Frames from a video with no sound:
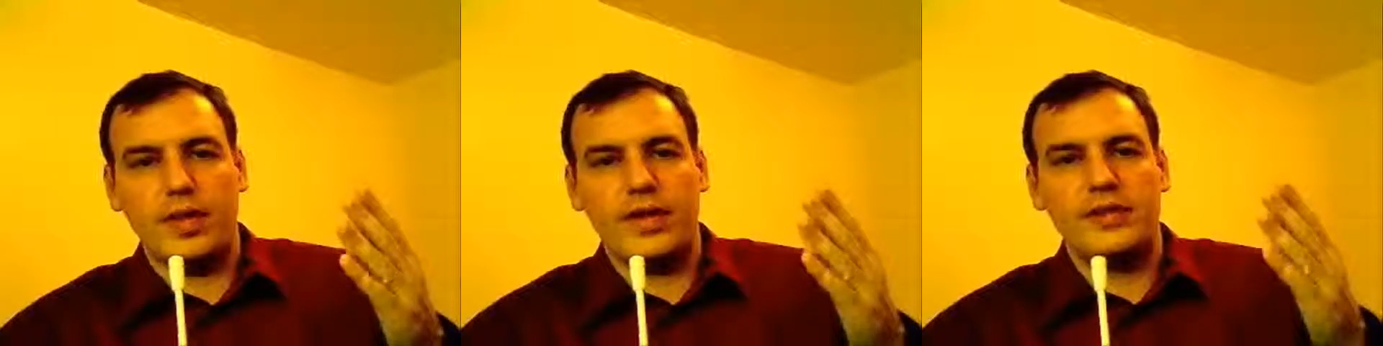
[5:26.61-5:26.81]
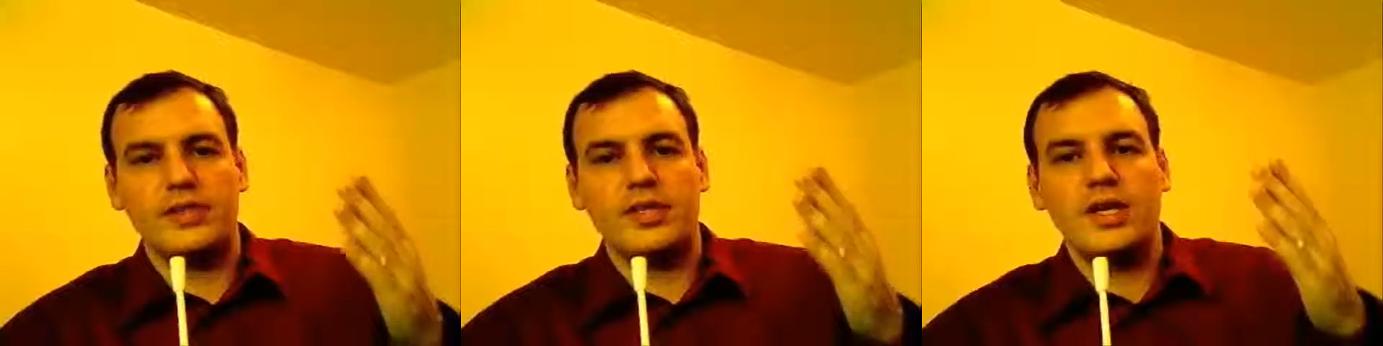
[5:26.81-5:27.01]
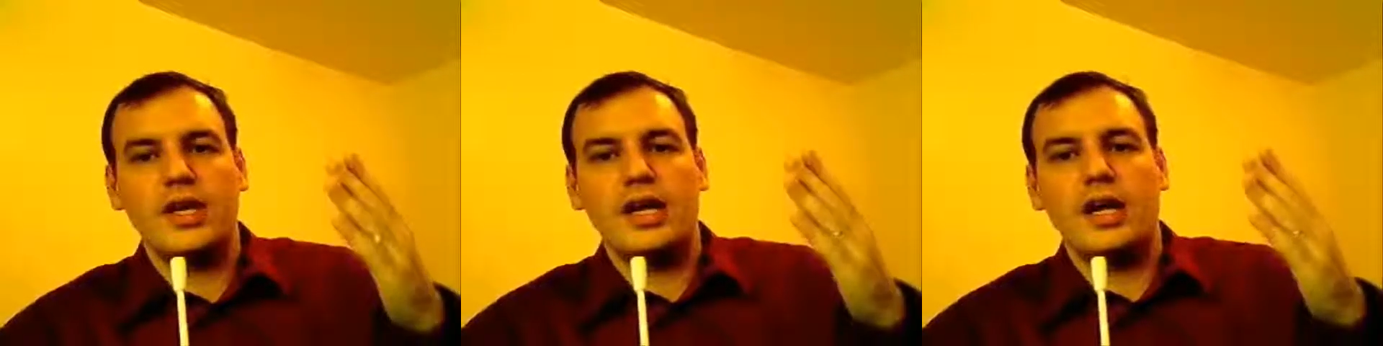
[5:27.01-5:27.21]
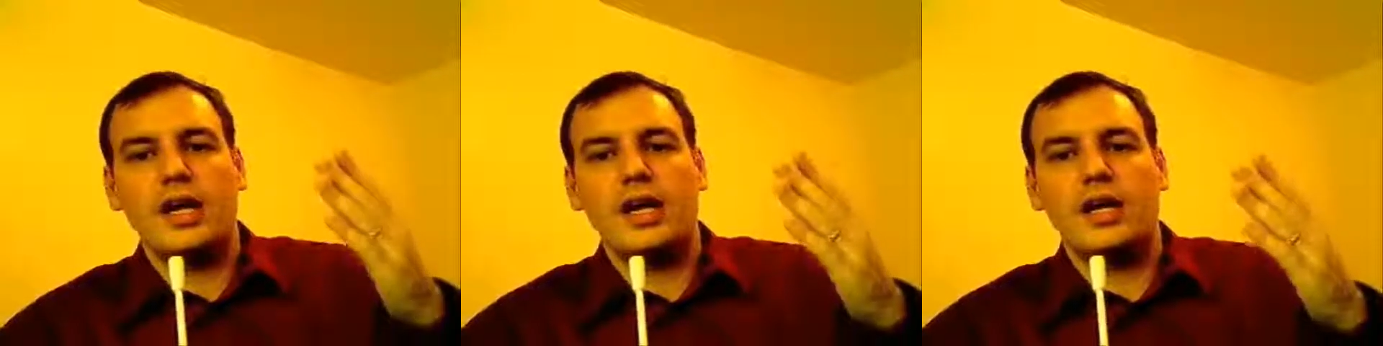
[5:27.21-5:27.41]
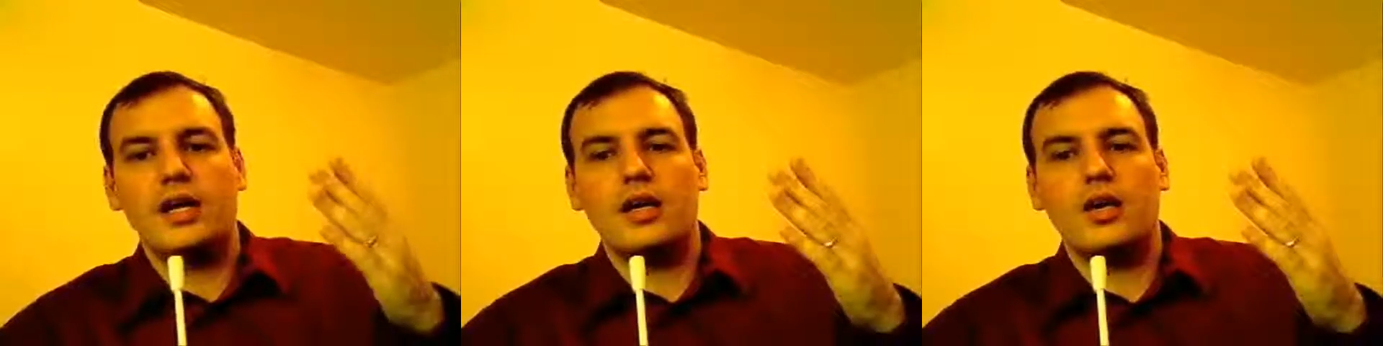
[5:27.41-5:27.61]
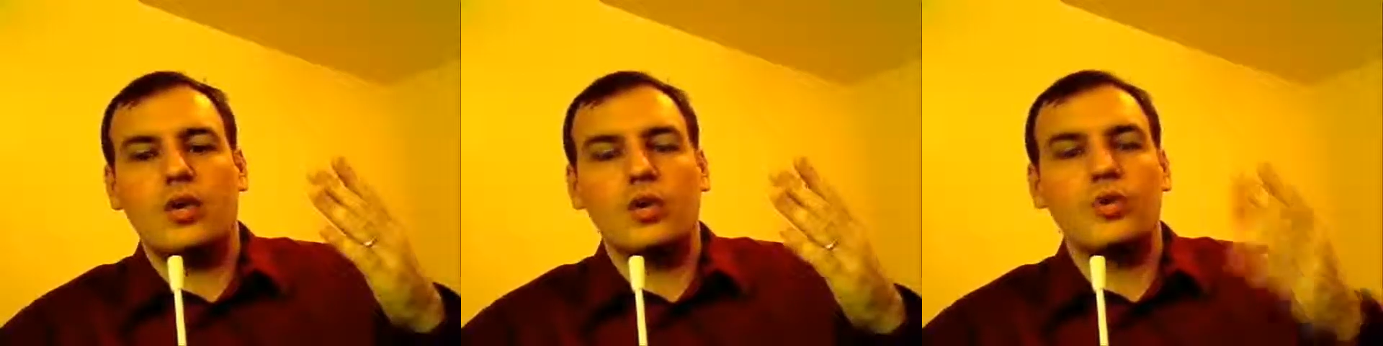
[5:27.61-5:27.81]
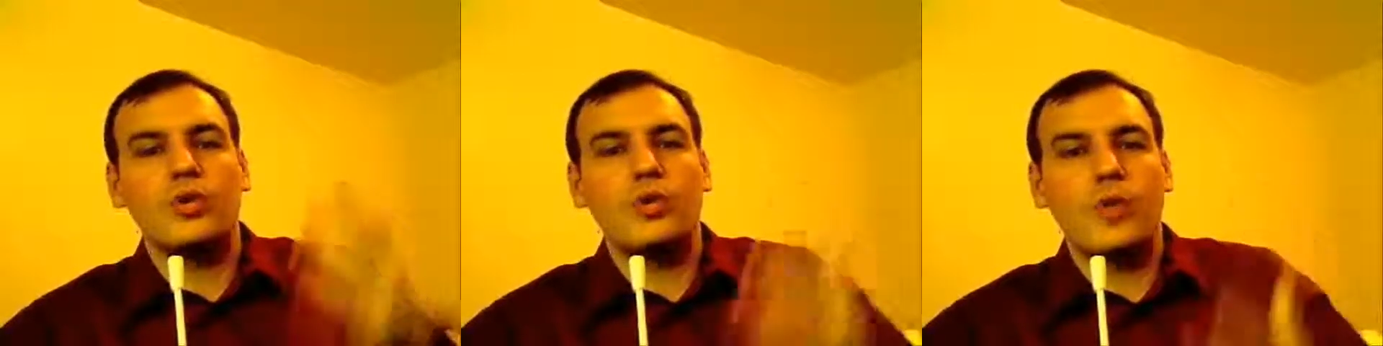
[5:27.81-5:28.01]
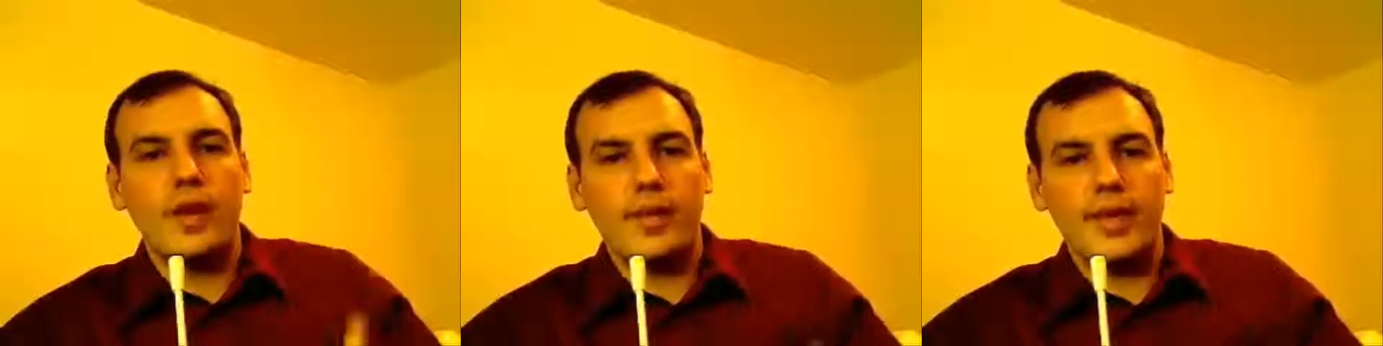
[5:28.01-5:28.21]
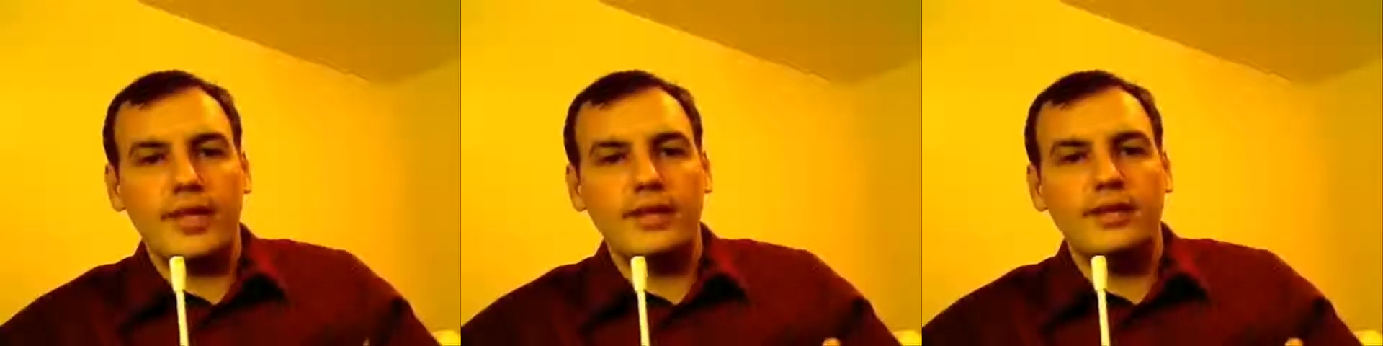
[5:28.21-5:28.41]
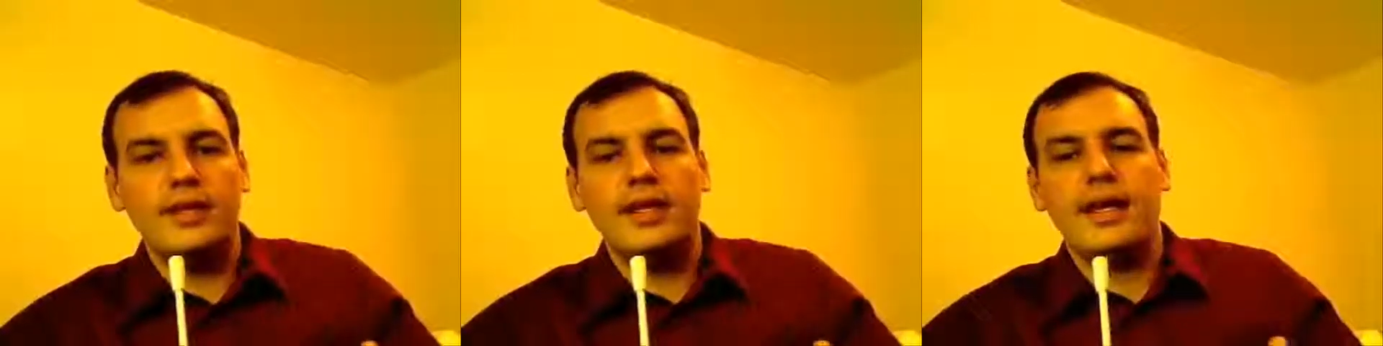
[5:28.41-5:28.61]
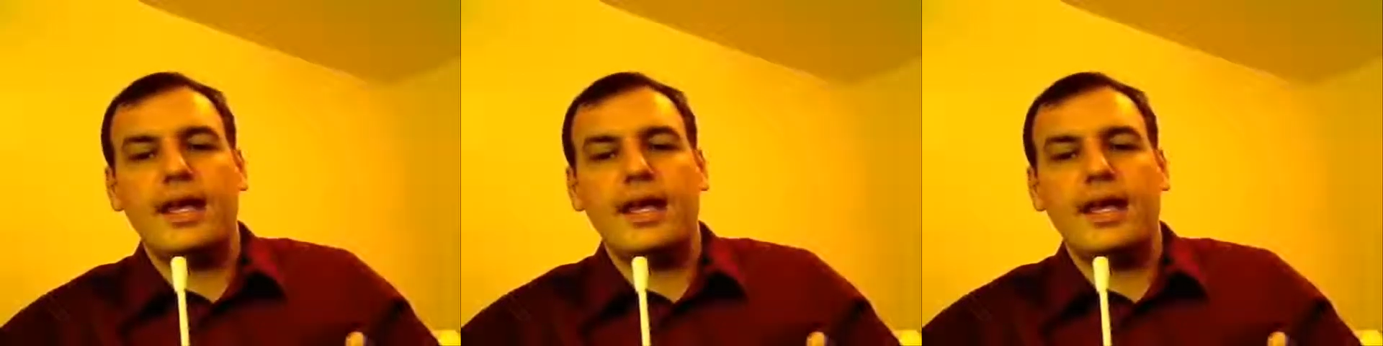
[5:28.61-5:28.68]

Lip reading: ways older women,